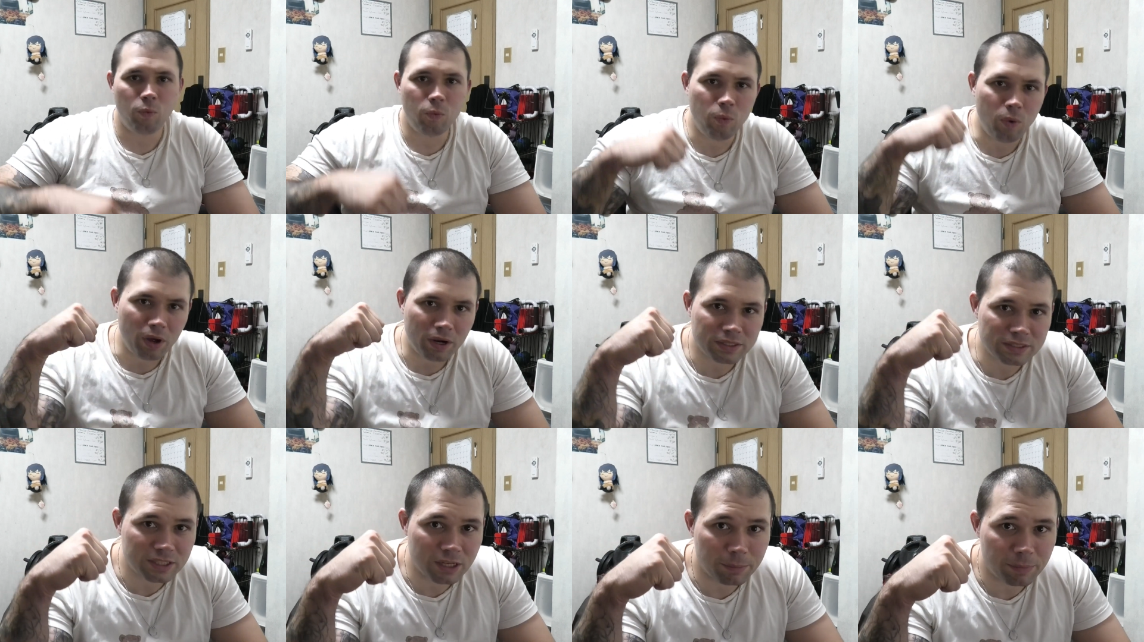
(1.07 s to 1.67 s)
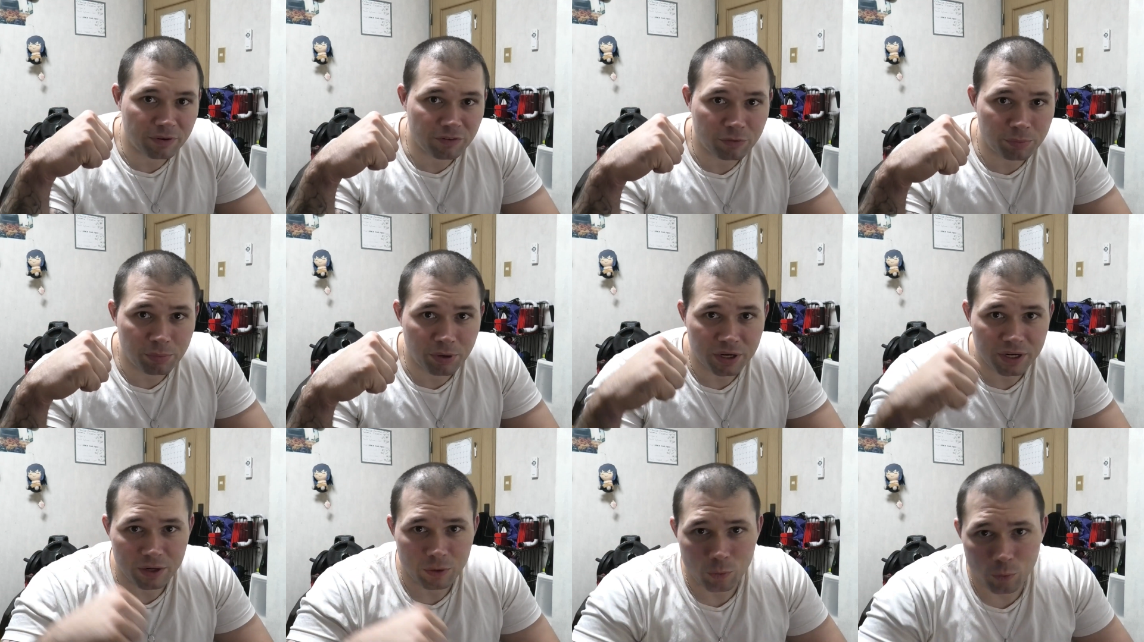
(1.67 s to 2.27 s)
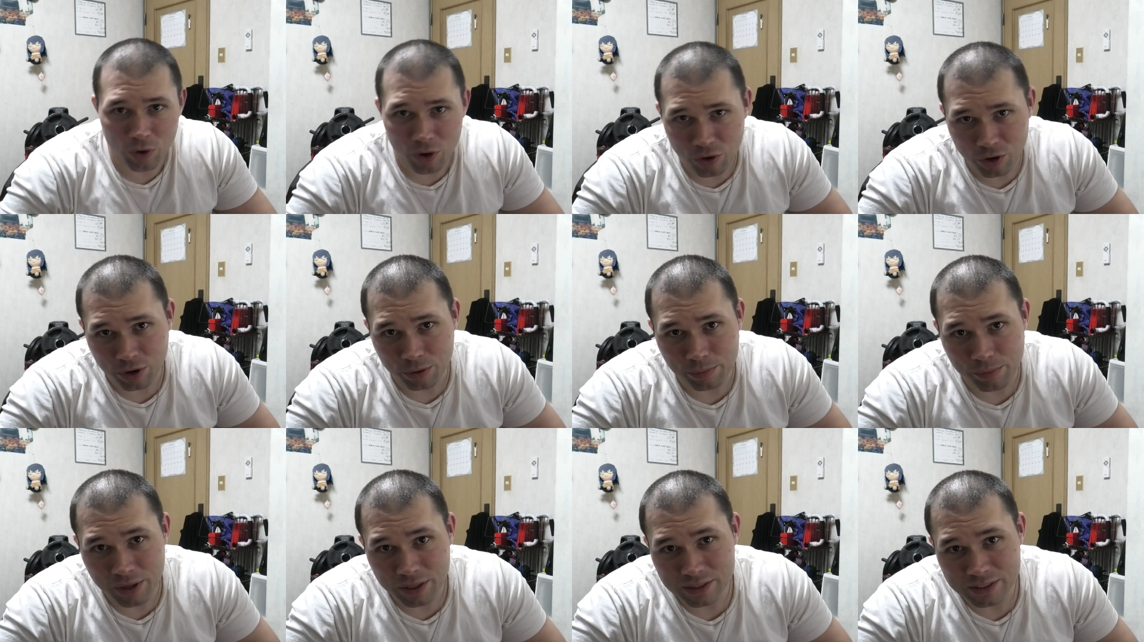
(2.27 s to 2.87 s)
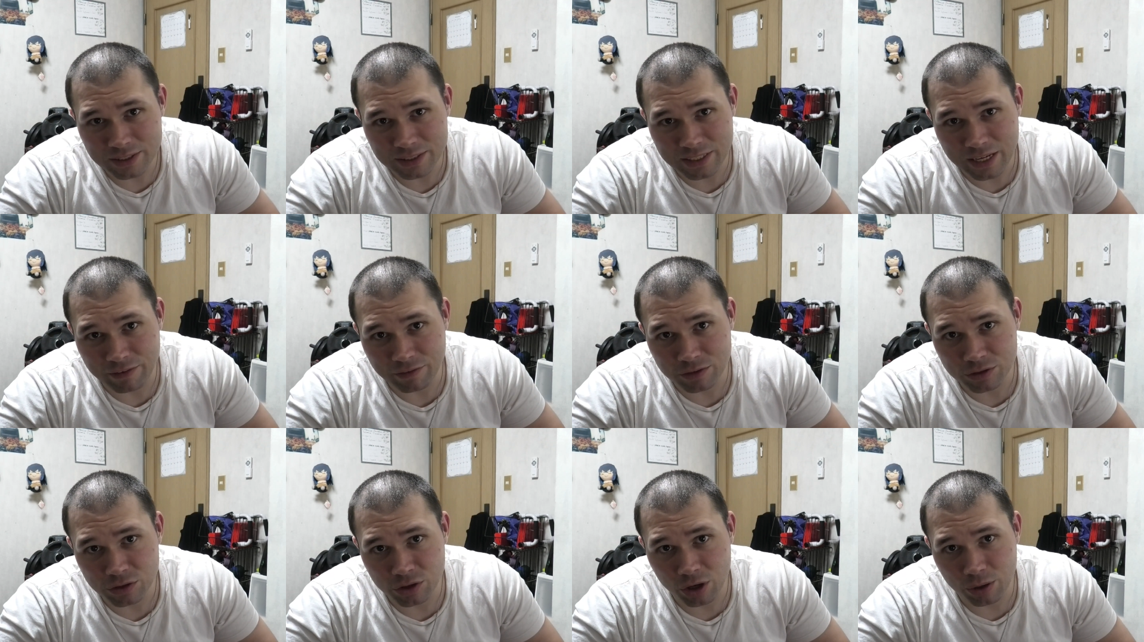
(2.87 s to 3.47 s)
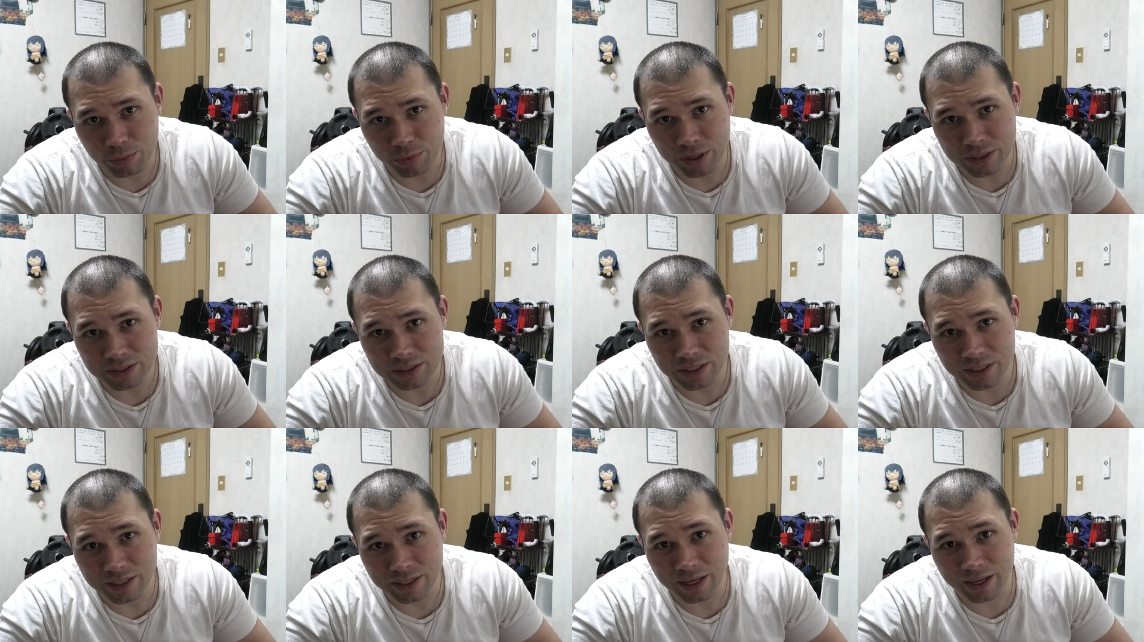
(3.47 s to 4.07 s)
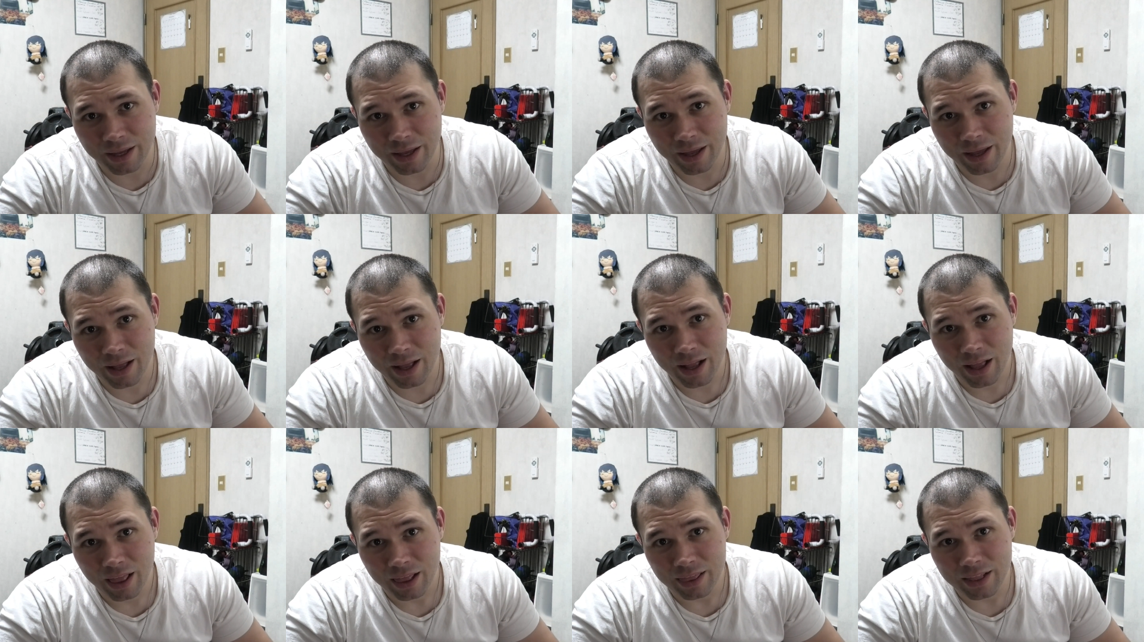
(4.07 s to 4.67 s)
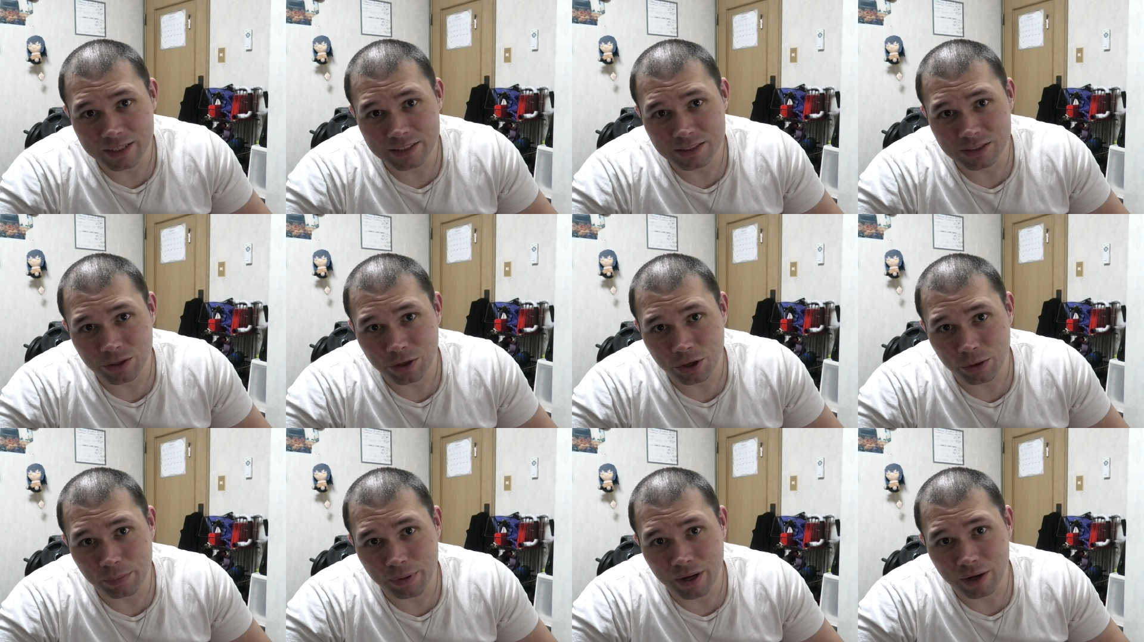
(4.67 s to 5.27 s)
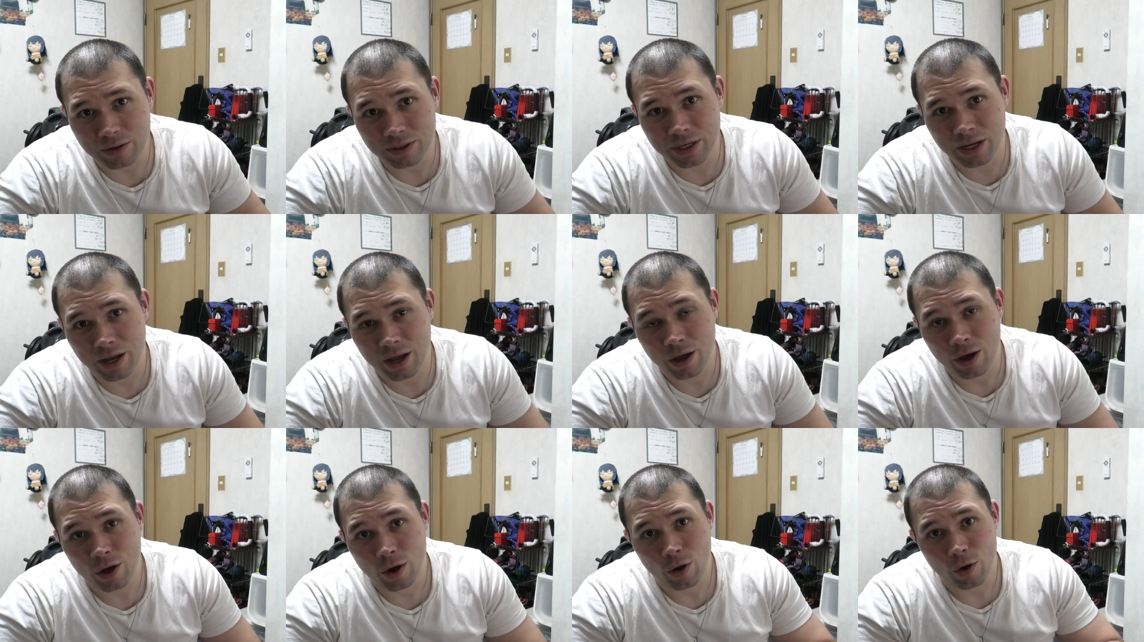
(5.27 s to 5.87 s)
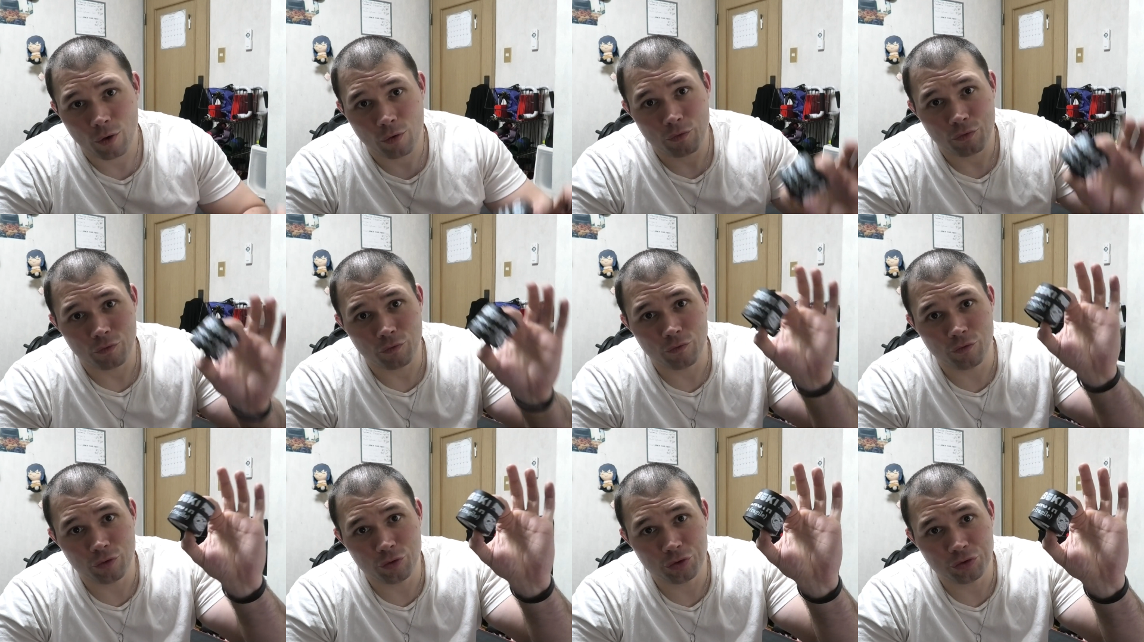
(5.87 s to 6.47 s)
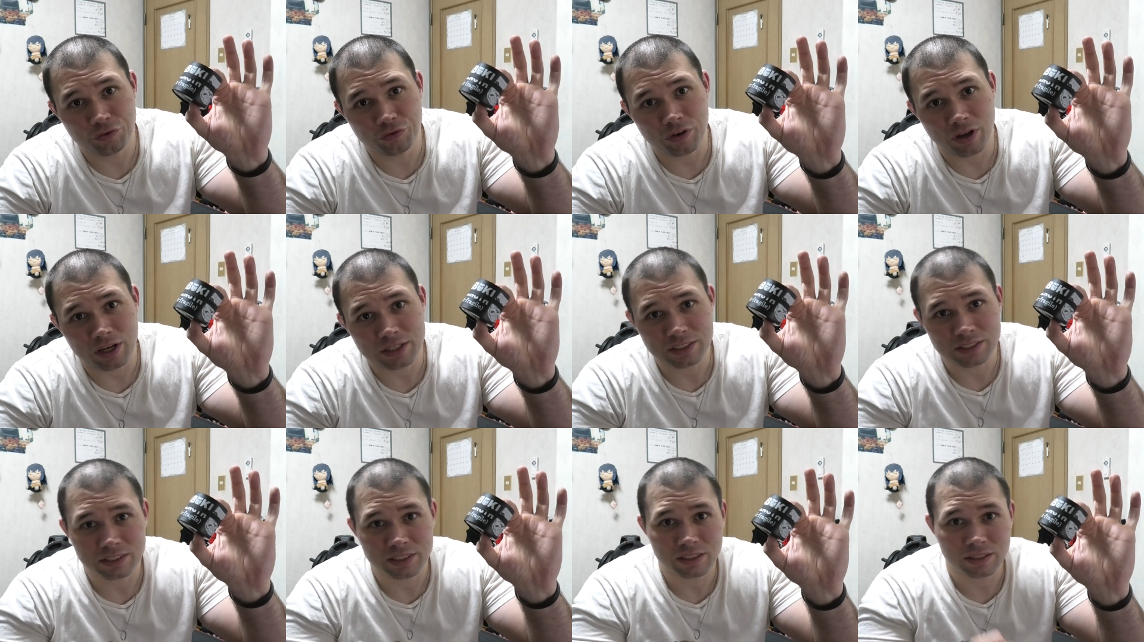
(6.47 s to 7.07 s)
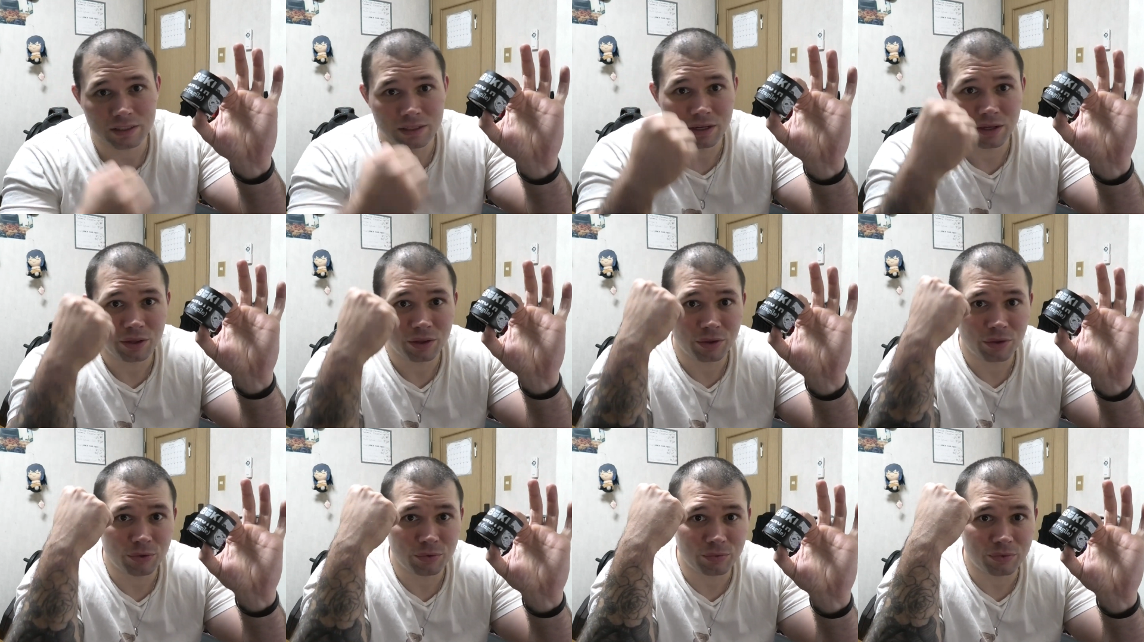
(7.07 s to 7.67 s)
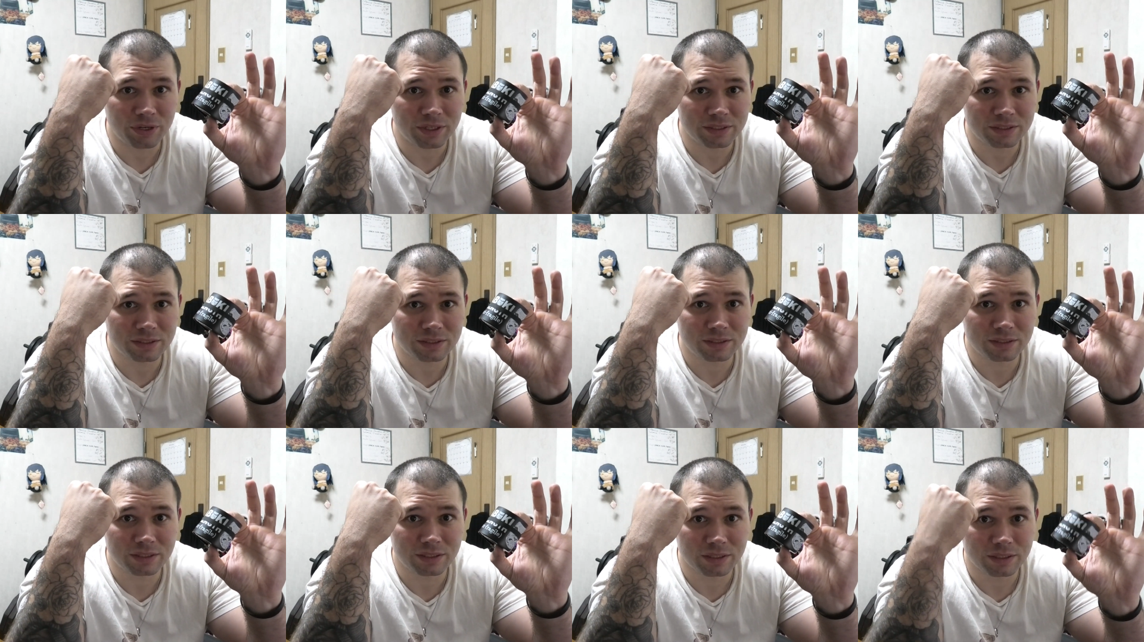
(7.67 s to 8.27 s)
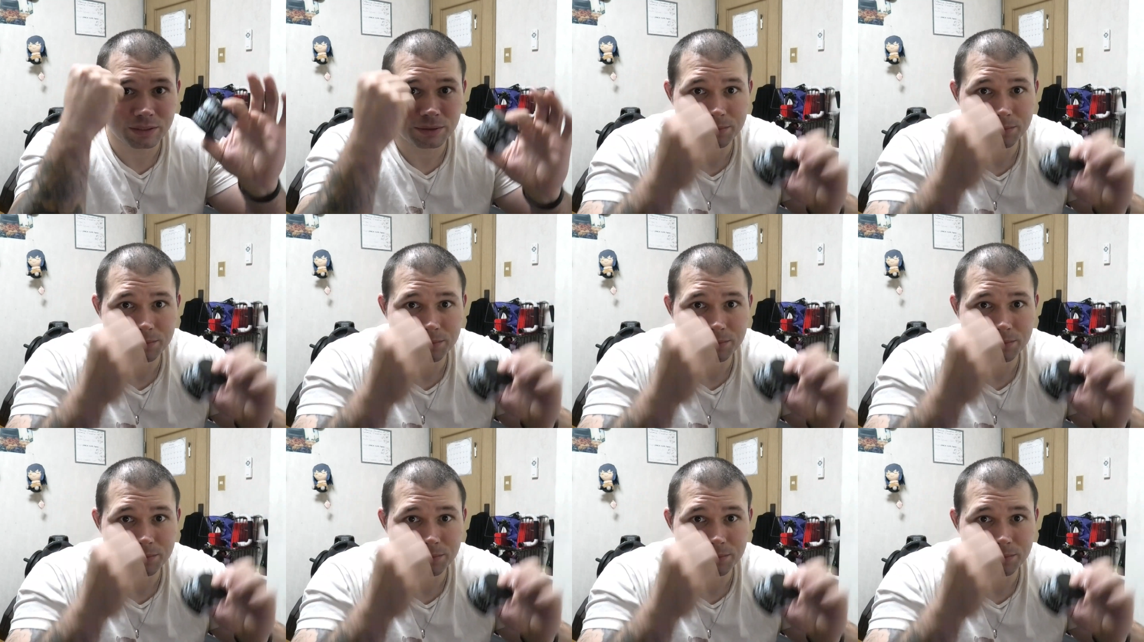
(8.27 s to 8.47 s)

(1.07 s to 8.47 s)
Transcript: What is up, everybody, and welcome to Savage Arm Wrestling. Let's talk about voodoo flossing the wrist.